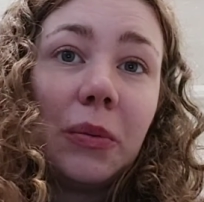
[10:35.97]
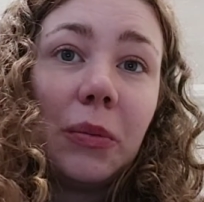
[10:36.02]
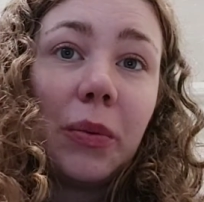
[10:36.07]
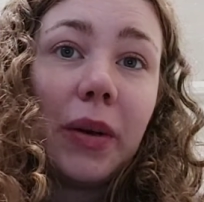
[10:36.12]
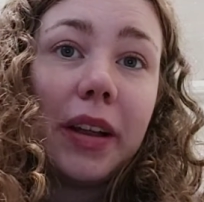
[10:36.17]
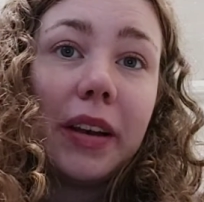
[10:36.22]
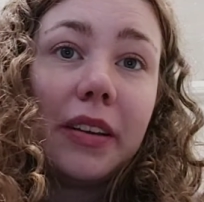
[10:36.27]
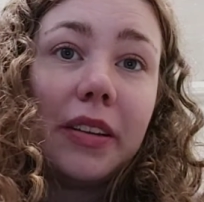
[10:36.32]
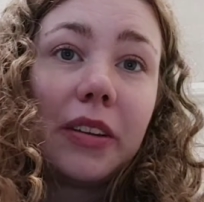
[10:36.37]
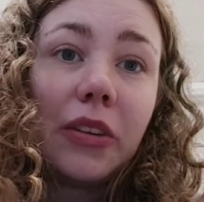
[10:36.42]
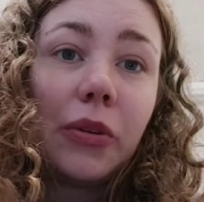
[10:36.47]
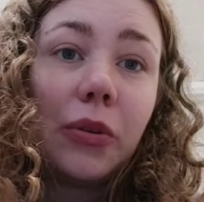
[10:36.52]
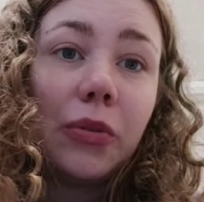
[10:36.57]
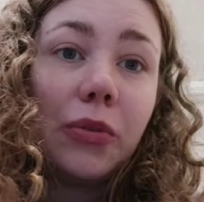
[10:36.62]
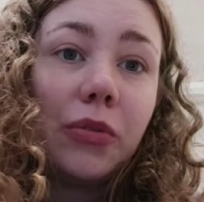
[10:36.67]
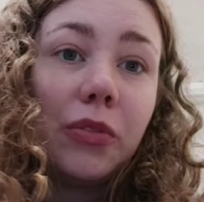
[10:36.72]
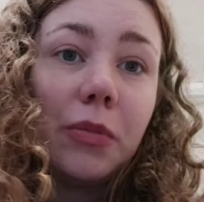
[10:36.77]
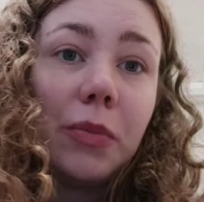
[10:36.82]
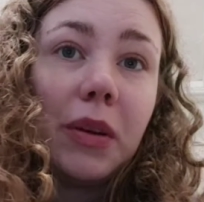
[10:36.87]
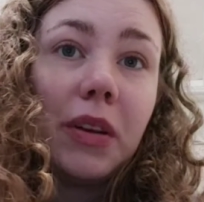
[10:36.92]
when the
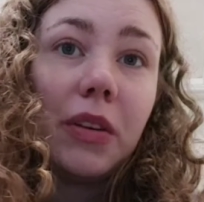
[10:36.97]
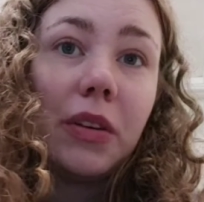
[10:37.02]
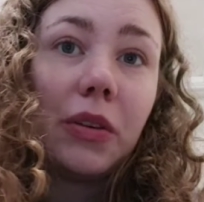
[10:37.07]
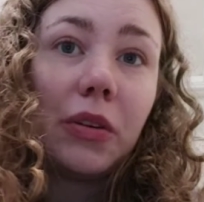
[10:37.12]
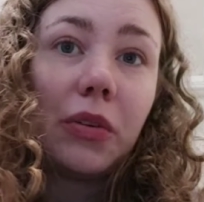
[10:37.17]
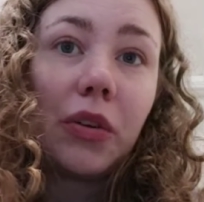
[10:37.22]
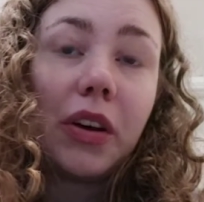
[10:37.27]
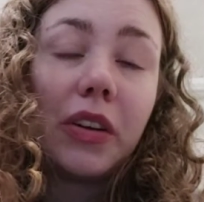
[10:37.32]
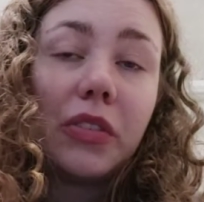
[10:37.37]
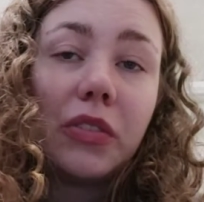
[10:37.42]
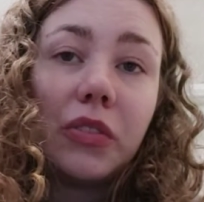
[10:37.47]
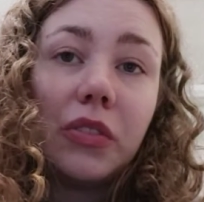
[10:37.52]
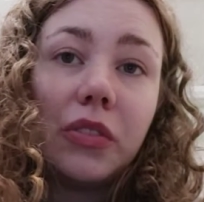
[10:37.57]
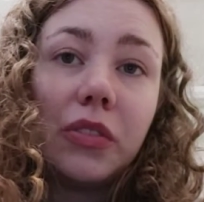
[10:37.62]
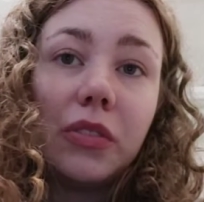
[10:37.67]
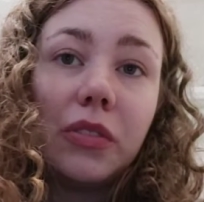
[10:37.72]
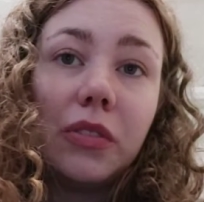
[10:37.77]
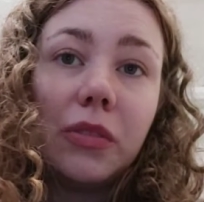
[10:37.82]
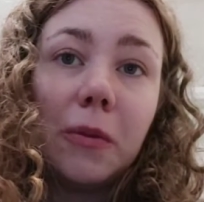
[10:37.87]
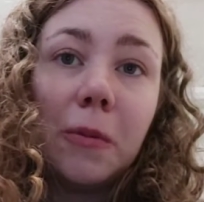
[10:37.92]
country's been in a
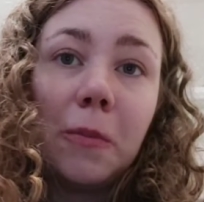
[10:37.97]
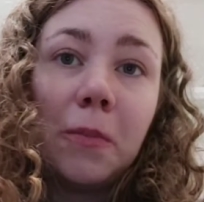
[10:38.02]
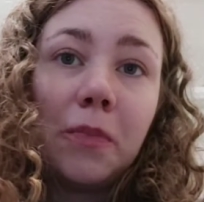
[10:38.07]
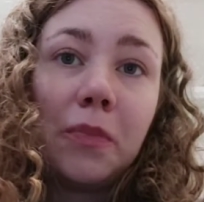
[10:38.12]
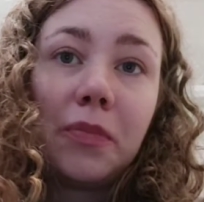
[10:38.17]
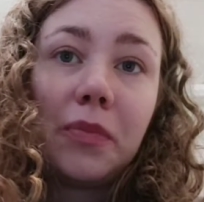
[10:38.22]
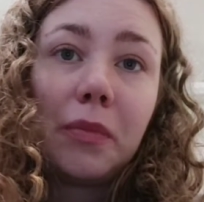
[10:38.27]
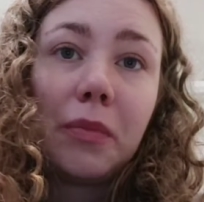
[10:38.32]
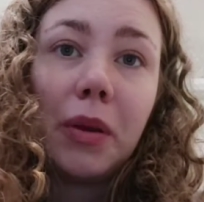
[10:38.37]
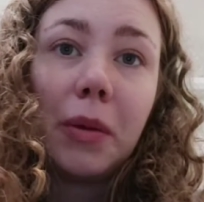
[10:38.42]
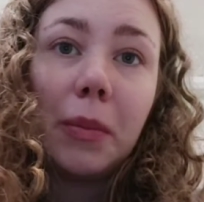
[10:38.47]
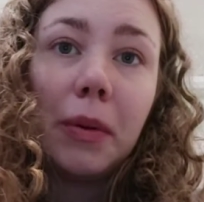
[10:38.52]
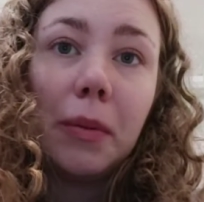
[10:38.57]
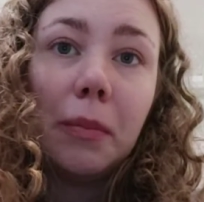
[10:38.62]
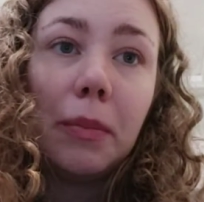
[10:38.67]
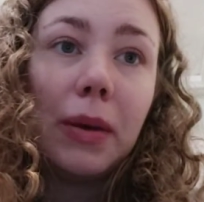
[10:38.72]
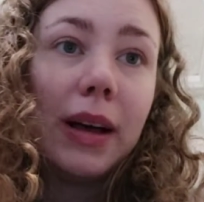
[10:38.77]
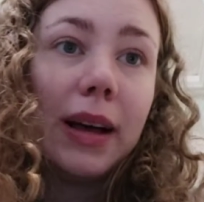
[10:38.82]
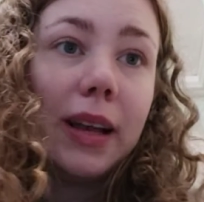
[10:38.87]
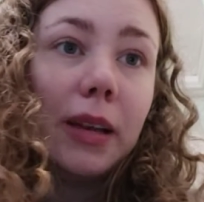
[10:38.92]
crisis and people
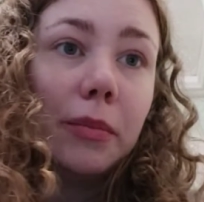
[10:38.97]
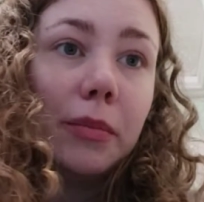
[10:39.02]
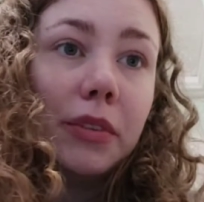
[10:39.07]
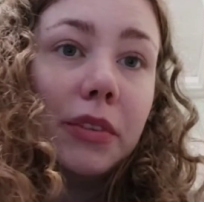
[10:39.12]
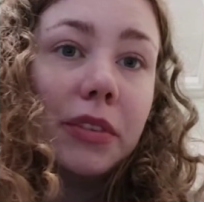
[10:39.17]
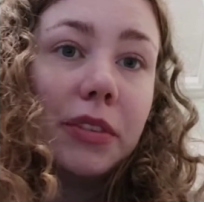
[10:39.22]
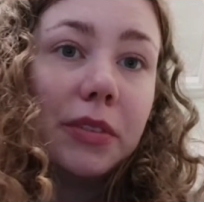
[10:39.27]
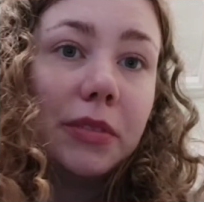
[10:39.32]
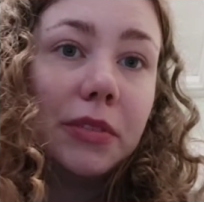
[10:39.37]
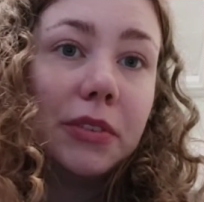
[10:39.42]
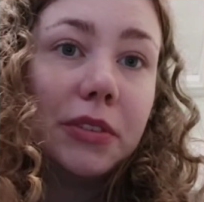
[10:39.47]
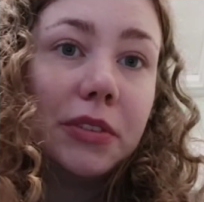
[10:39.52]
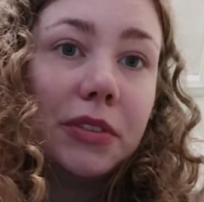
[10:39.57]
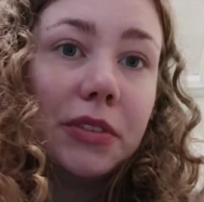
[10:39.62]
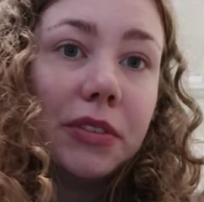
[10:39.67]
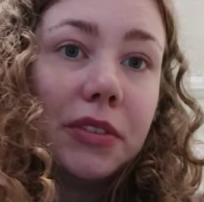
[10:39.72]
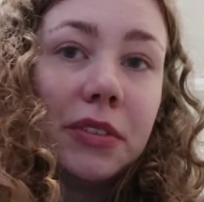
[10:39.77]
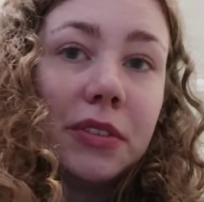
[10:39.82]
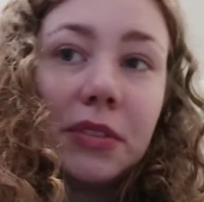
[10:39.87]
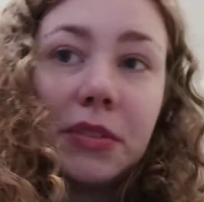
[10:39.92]
in Parliament have
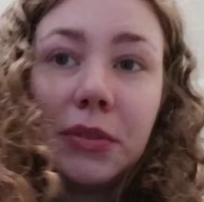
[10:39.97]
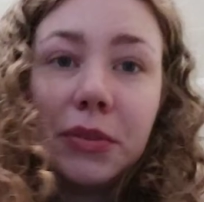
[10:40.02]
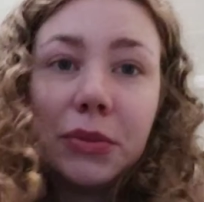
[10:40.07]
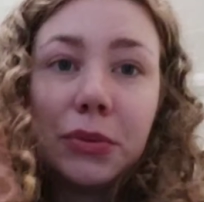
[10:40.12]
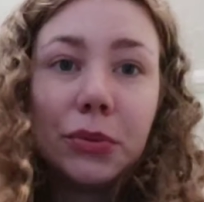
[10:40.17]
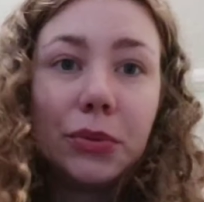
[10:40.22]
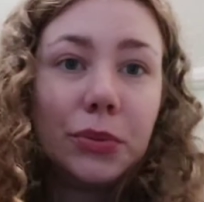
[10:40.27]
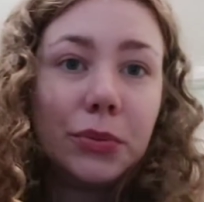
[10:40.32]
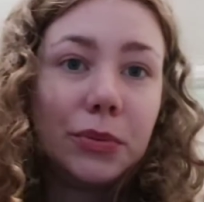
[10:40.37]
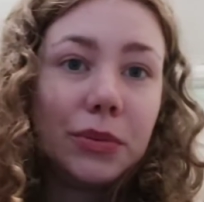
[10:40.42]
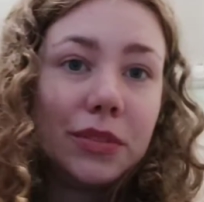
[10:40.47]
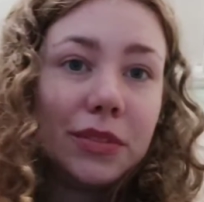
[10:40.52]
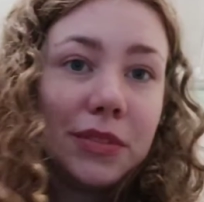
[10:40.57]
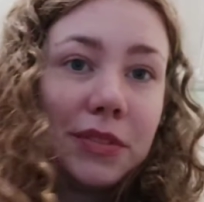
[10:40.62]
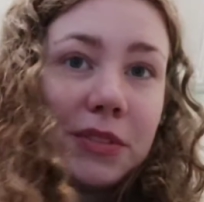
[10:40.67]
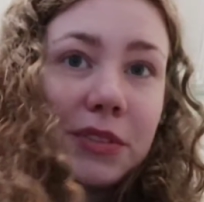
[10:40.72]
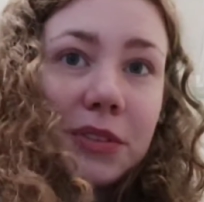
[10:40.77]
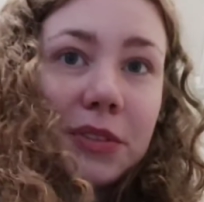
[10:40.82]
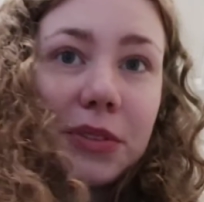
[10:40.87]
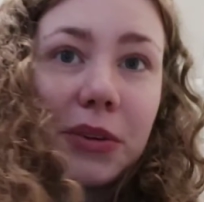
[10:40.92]
just
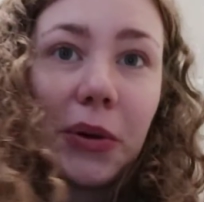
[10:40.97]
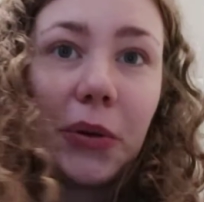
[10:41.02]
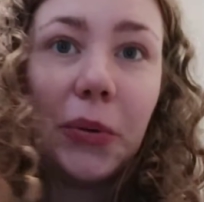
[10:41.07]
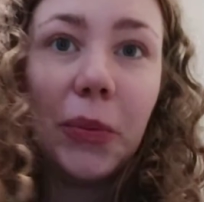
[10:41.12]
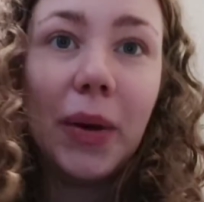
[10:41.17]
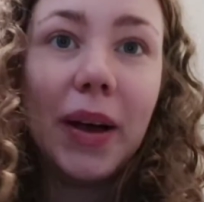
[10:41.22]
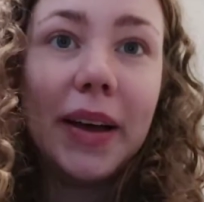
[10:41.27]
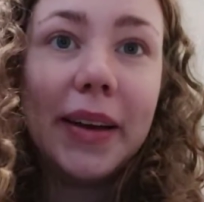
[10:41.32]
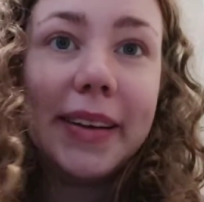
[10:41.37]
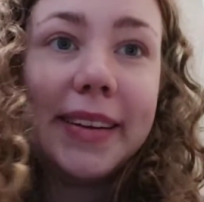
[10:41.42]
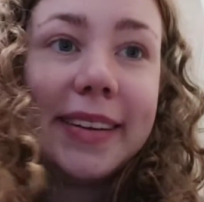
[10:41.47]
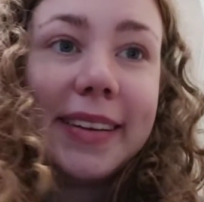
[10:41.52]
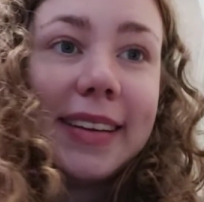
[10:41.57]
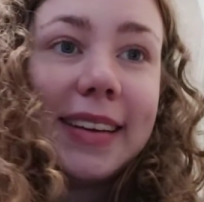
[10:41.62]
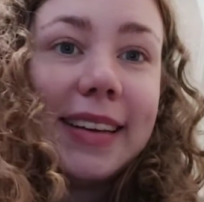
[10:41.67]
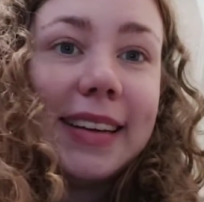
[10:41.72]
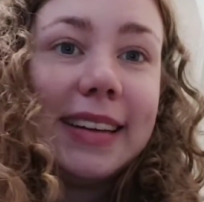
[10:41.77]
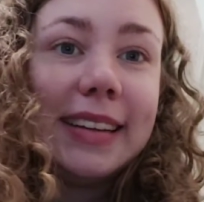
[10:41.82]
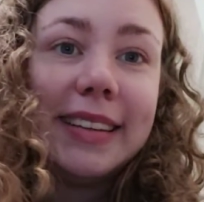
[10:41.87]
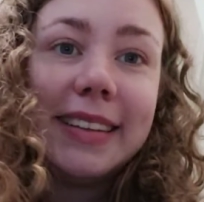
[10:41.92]
gone away.
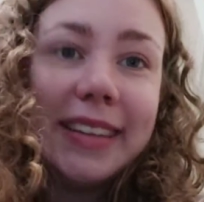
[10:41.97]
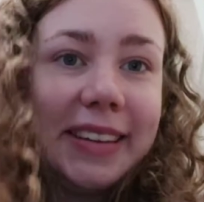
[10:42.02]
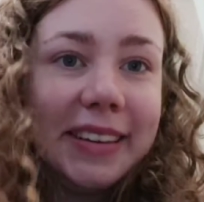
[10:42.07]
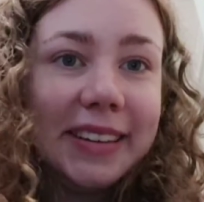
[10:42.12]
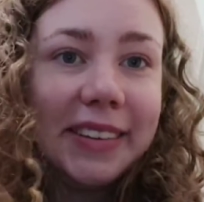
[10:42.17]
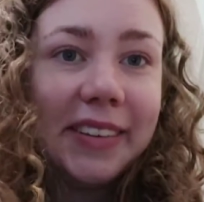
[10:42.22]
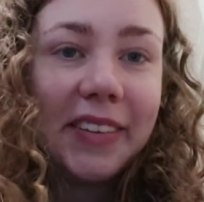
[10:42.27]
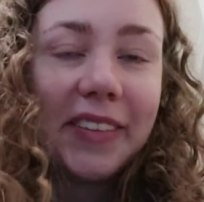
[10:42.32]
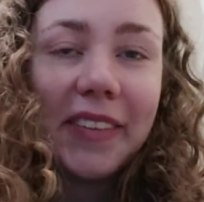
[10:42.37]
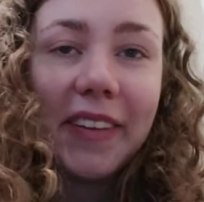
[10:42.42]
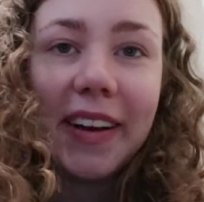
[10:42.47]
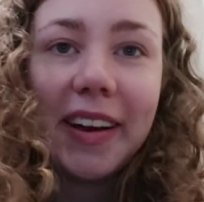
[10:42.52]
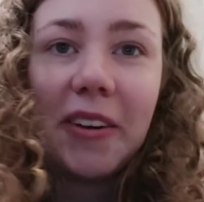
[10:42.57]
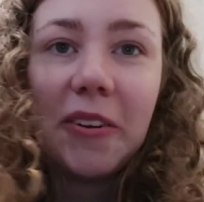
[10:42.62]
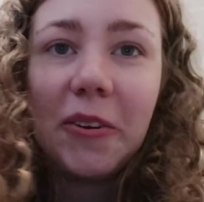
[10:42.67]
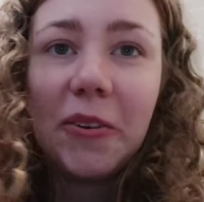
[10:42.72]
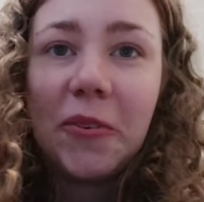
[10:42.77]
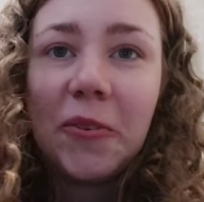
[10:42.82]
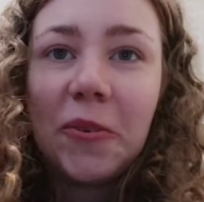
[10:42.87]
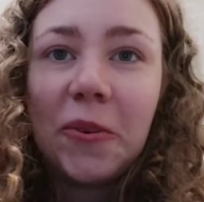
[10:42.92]
Not great.